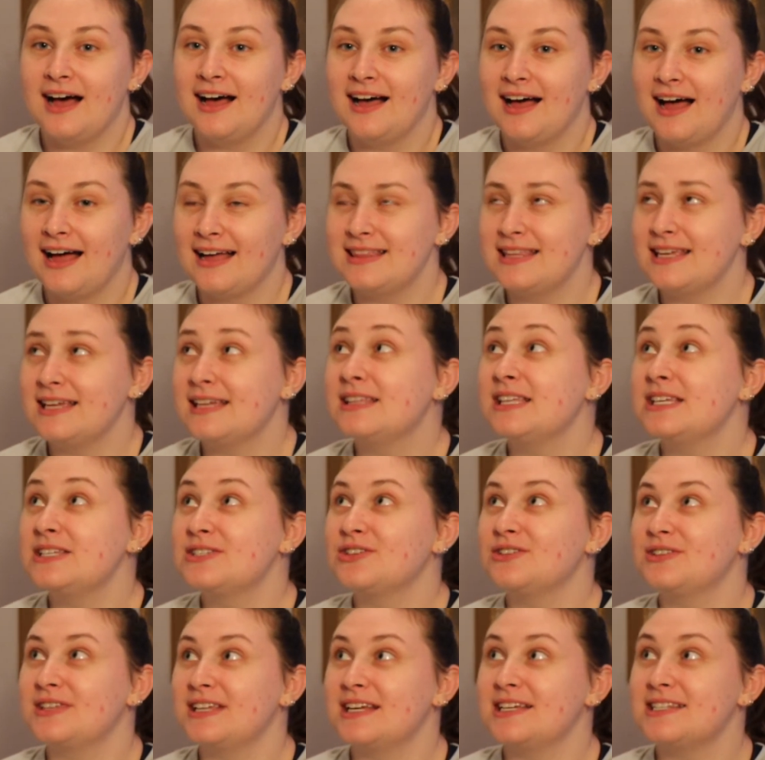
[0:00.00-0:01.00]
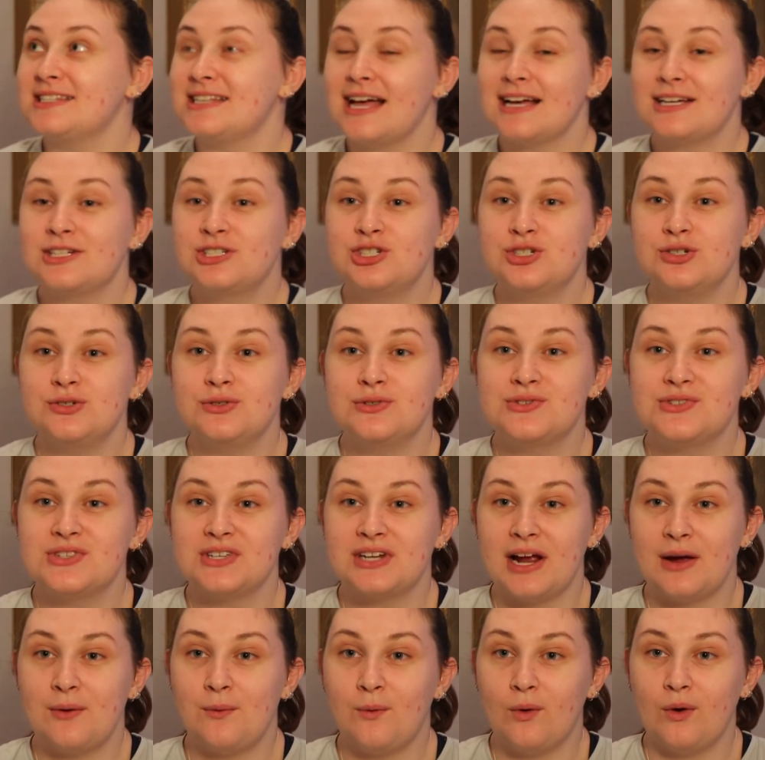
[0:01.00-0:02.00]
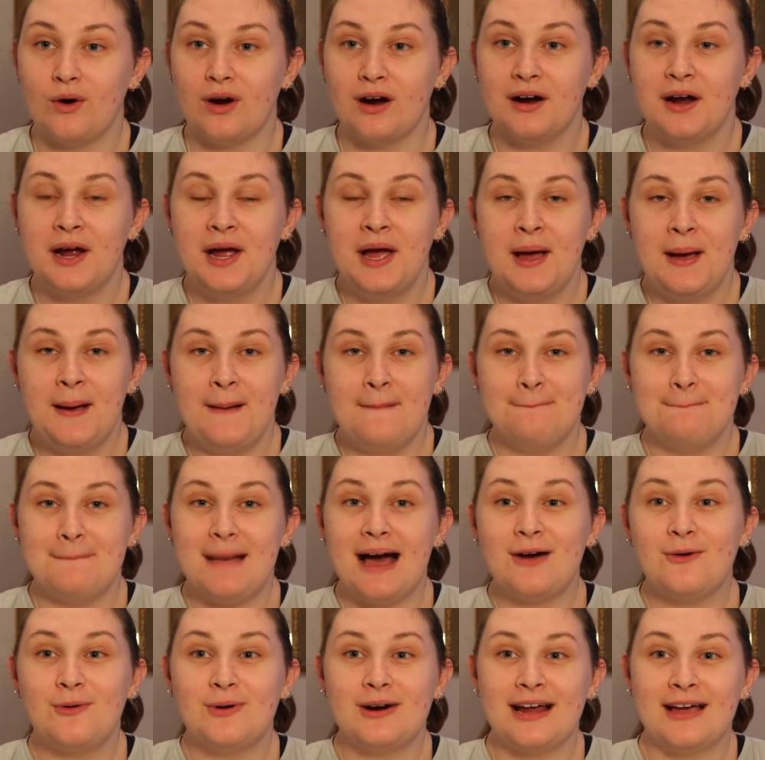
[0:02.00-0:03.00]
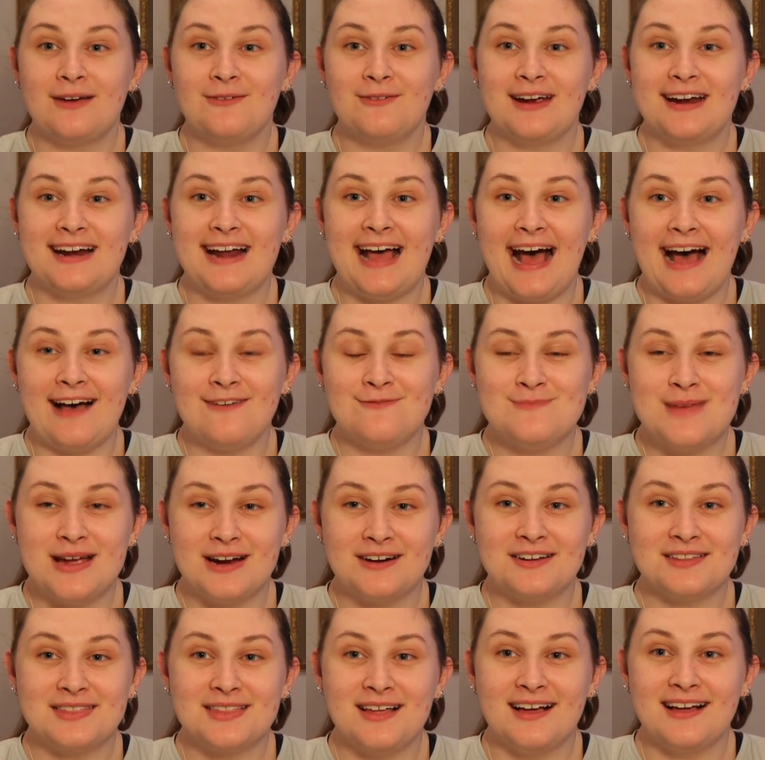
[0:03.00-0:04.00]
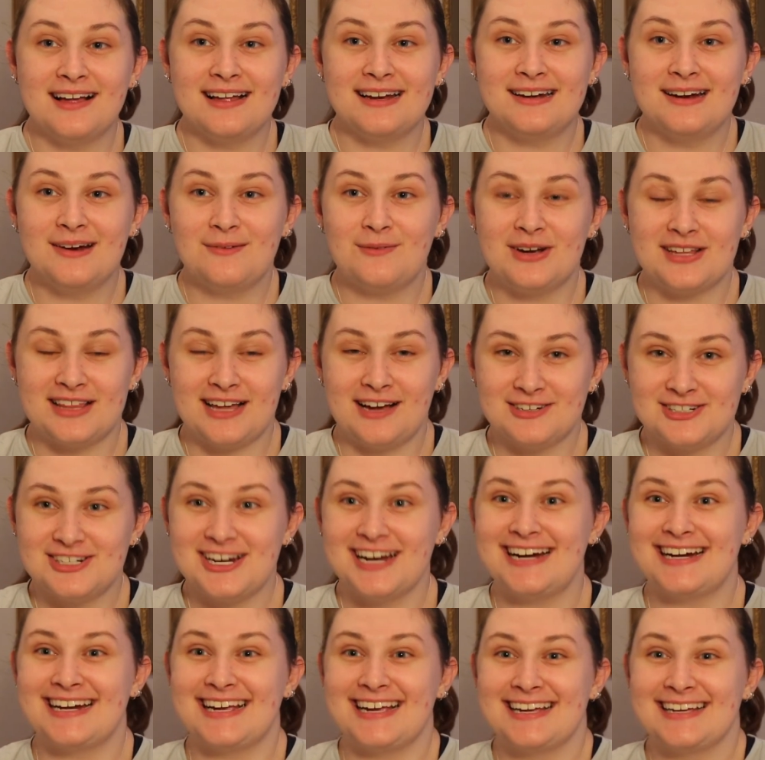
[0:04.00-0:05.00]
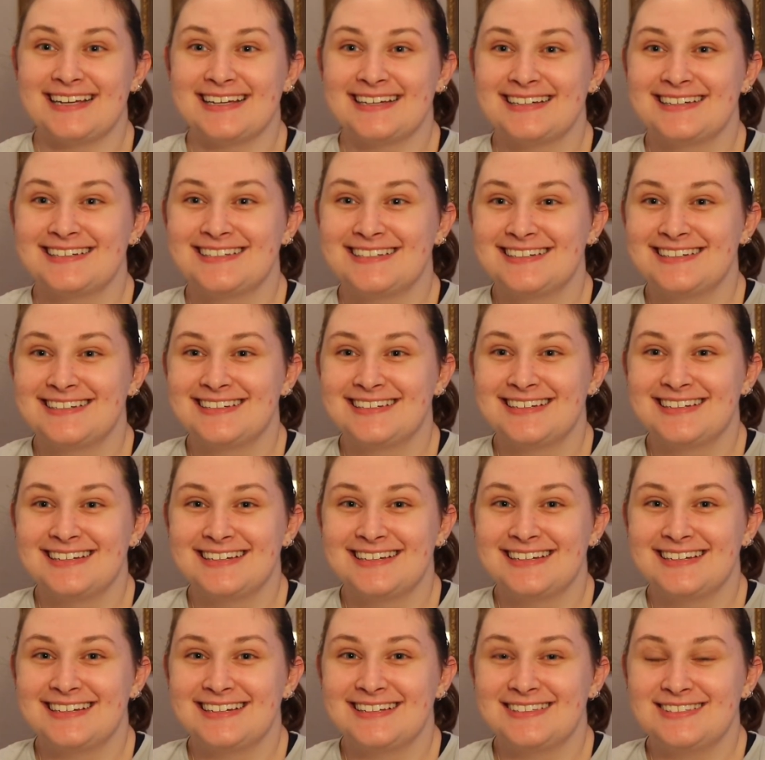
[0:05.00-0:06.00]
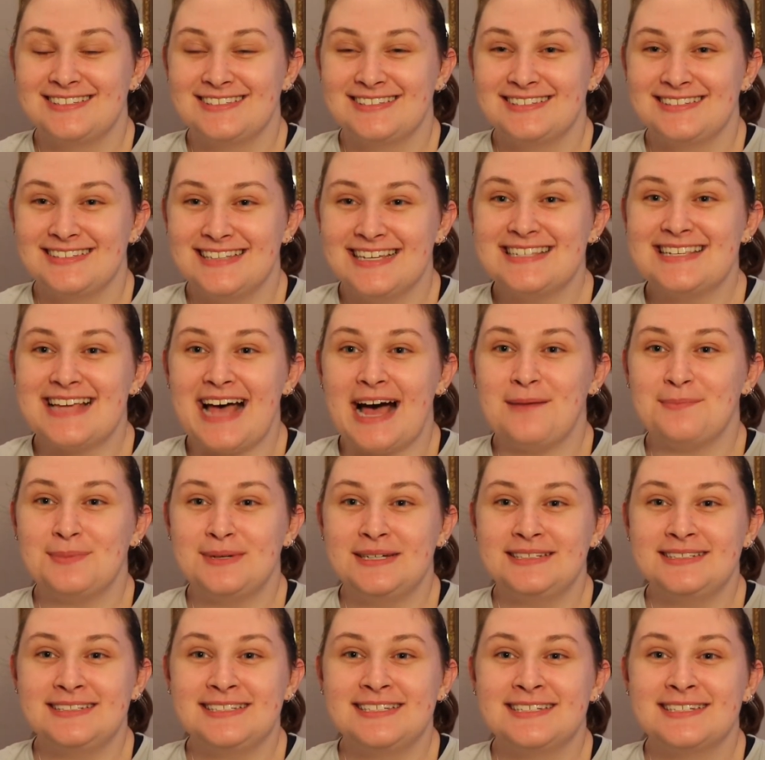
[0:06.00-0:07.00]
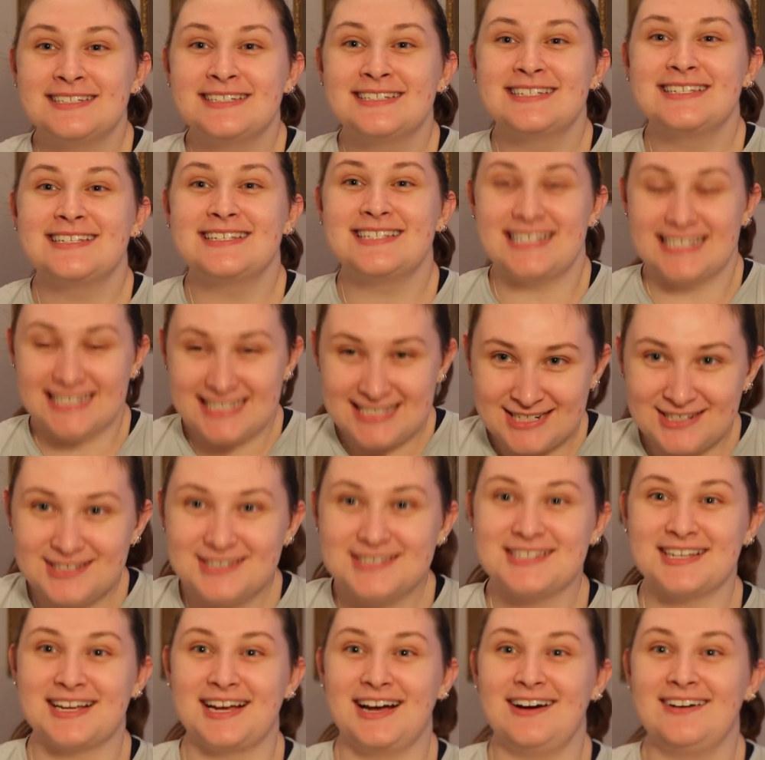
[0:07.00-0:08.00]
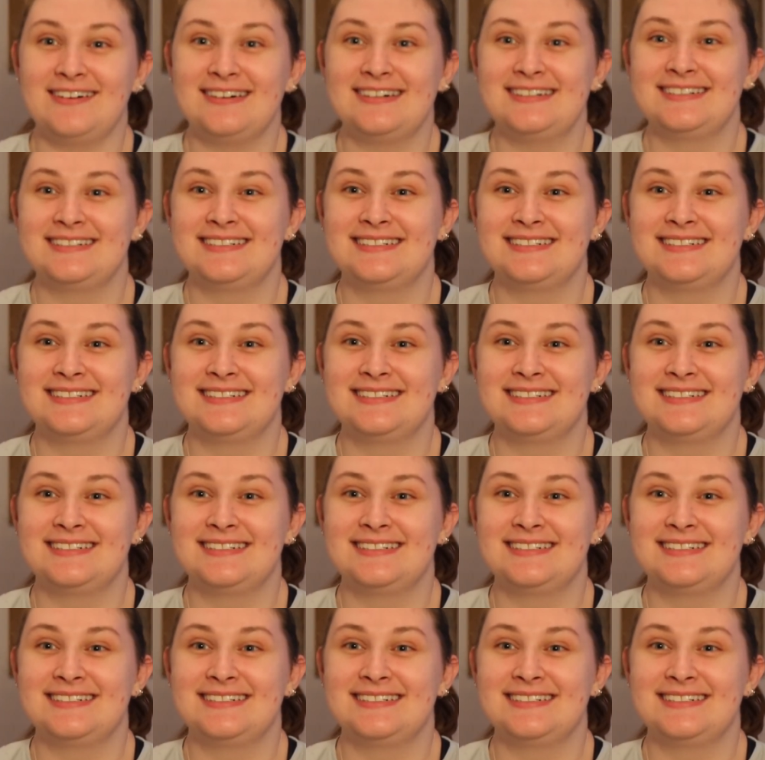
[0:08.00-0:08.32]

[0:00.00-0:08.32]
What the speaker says: think these are the exact shoes that I wore back when I ran a half marathon without training. This happened 6 years ago.